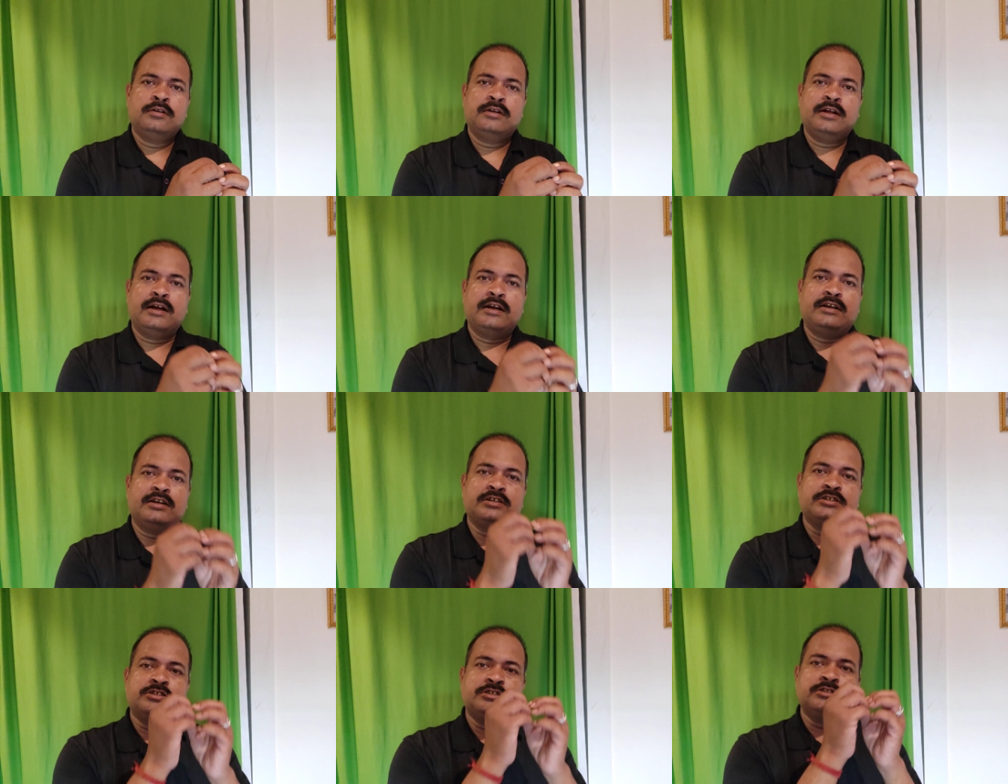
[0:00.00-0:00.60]
the
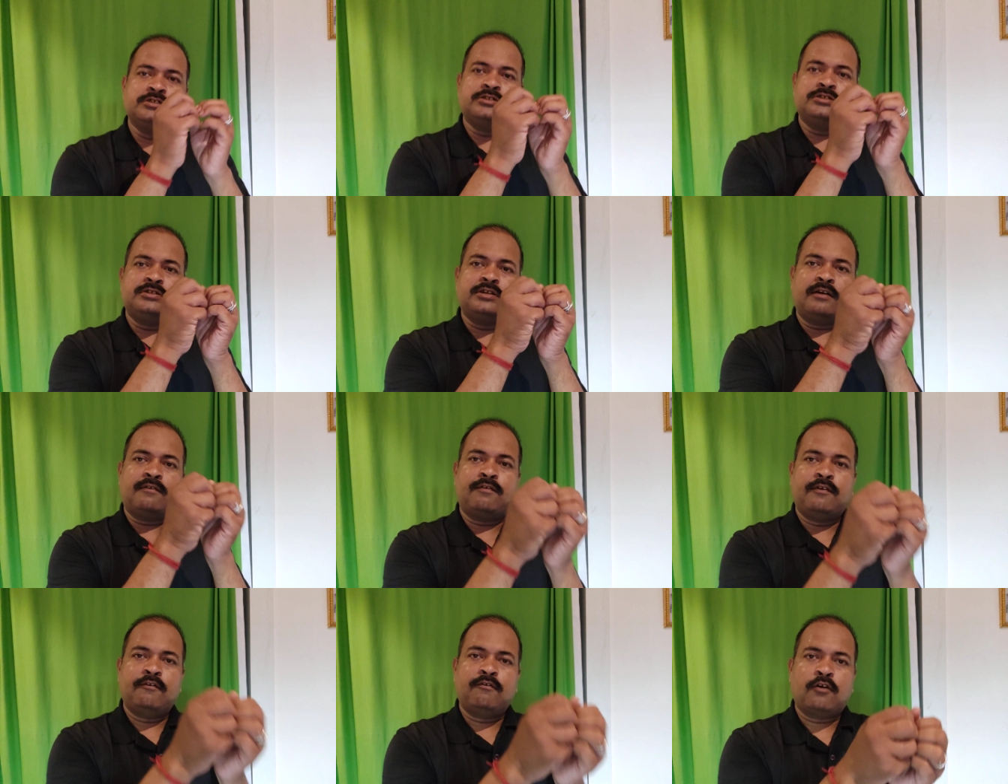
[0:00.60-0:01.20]
addictions
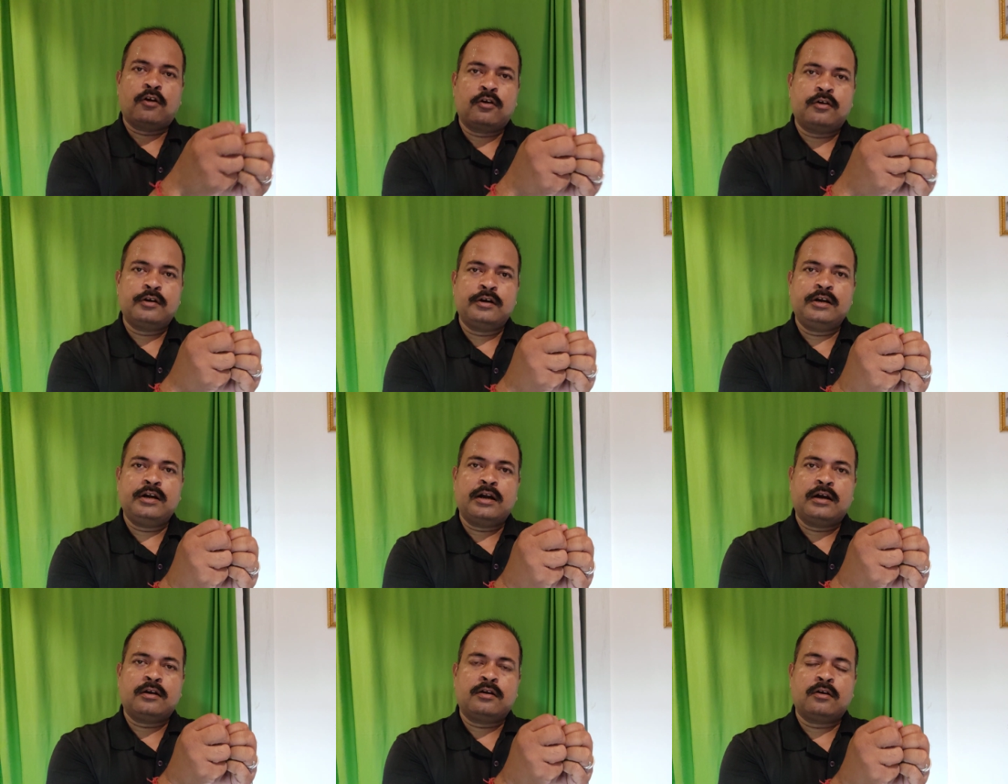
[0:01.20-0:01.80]
that we've
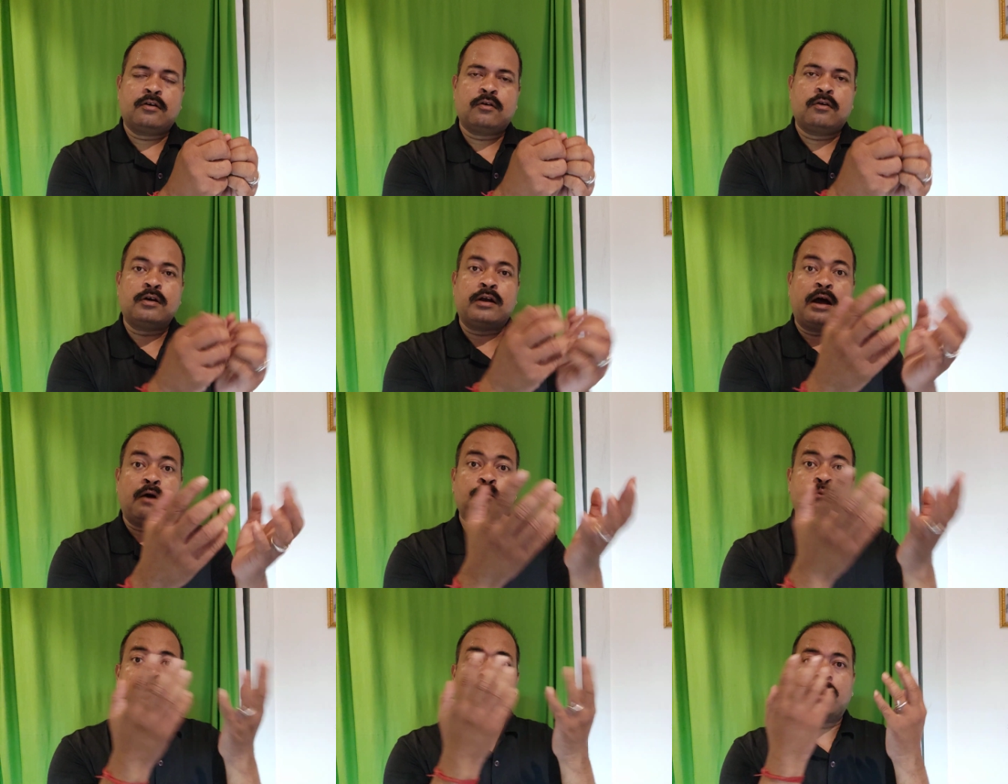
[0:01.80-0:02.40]
already undergone,
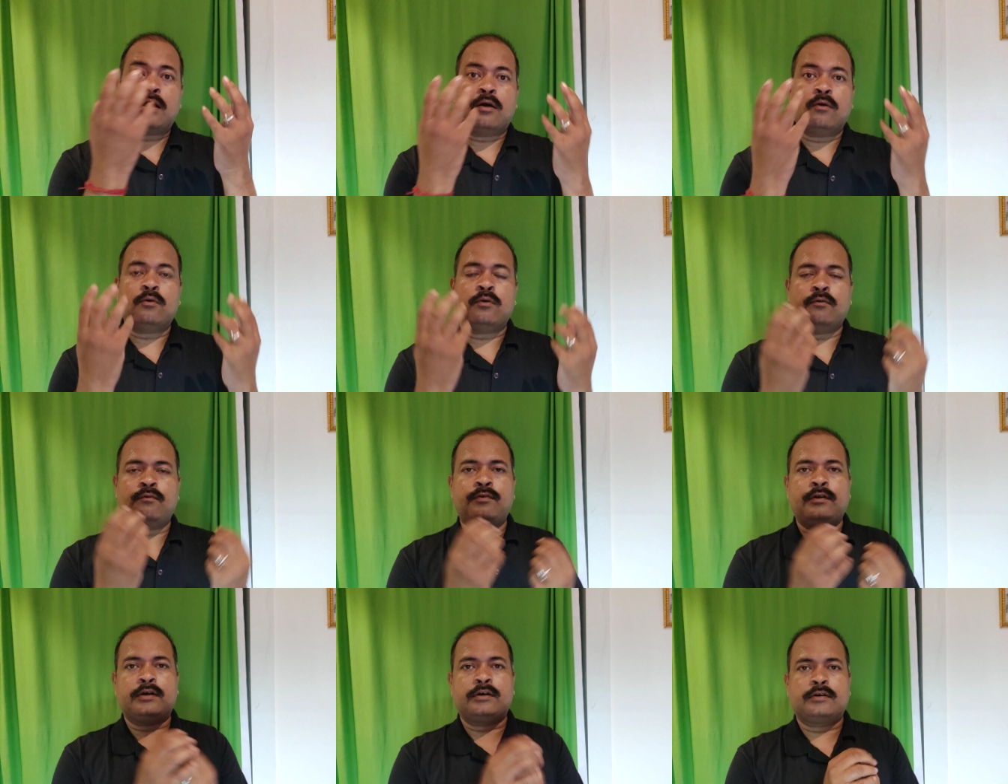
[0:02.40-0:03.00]
now we are out
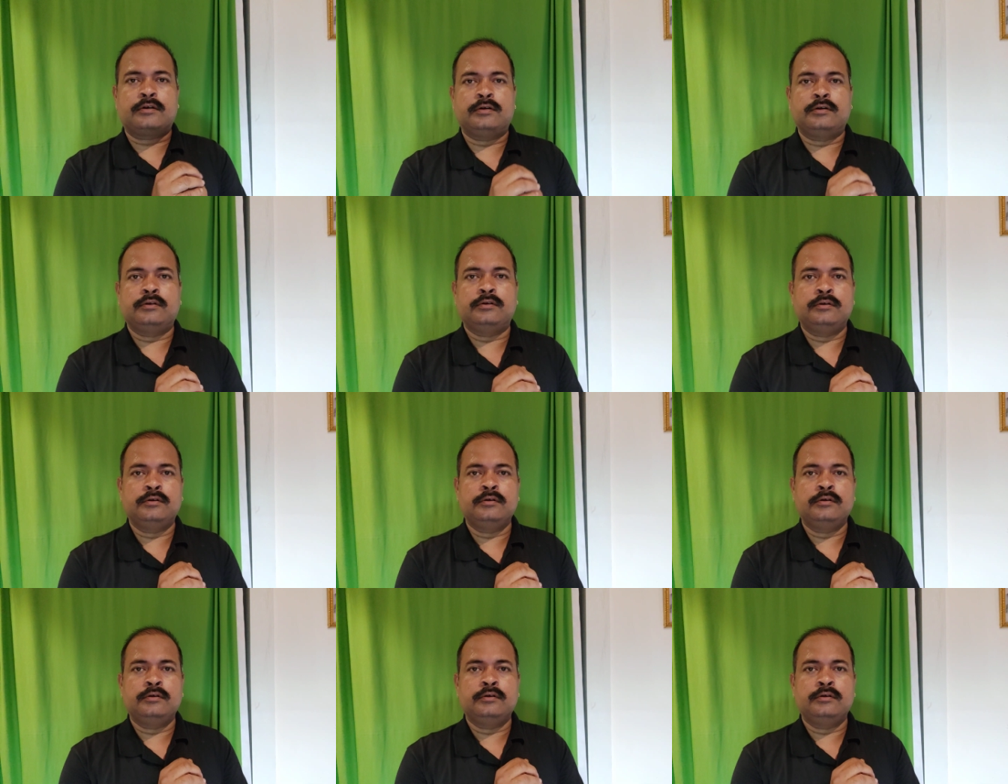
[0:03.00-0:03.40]
of it.